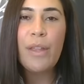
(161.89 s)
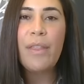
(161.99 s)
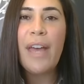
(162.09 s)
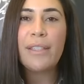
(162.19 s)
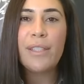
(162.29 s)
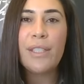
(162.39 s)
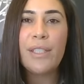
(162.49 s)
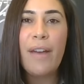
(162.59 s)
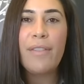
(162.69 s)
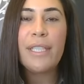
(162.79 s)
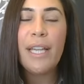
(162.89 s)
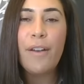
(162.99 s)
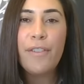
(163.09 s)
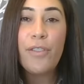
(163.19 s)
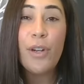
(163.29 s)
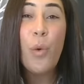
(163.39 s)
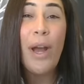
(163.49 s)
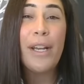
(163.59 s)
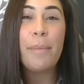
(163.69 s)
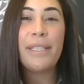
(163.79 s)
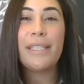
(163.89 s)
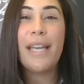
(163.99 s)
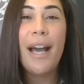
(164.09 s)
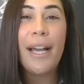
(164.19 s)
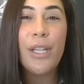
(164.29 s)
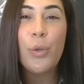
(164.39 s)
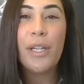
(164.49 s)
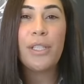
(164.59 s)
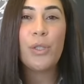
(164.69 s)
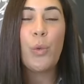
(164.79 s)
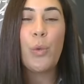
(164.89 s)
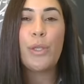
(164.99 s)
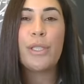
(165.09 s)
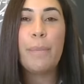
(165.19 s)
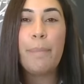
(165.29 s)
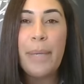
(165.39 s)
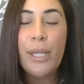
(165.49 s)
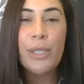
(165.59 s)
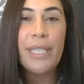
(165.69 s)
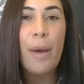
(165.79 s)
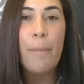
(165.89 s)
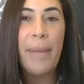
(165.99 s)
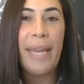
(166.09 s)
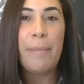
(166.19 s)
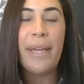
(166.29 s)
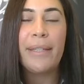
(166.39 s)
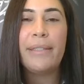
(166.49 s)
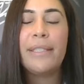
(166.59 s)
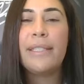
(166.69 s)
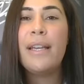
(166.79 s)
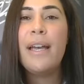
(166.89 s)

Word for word: that's going to have the tougher requirements, the higher credit scores, the bigger down payments,